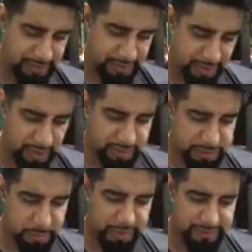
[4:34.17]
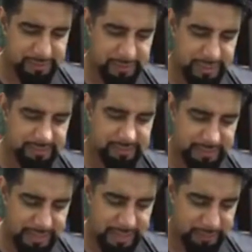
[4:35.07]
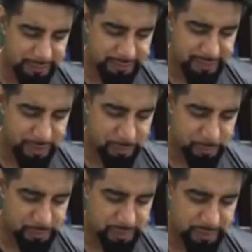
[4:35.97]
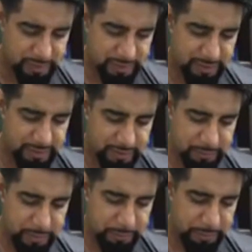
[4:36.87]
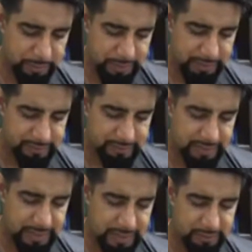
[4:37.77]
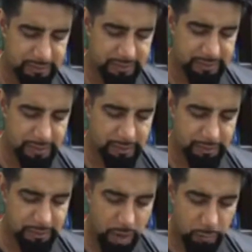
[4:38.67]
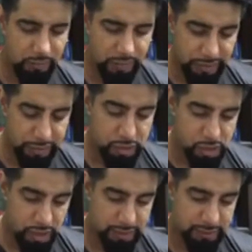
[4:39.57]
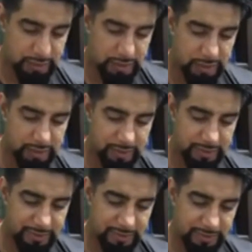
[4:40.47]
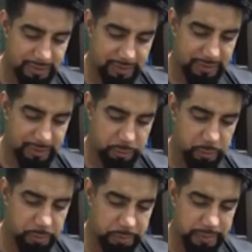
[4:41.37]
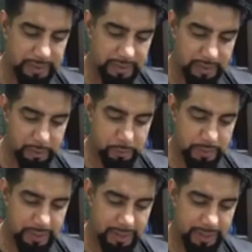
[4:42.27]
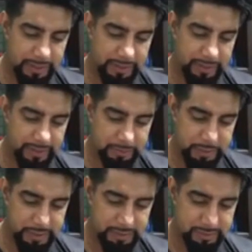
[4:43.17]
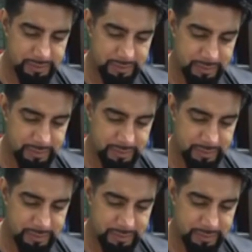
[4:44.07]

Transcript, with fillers: hotspot. So let's see how this goes. People, let's see how this goes. Hopefully, inshallah, it will be okay. Let me just...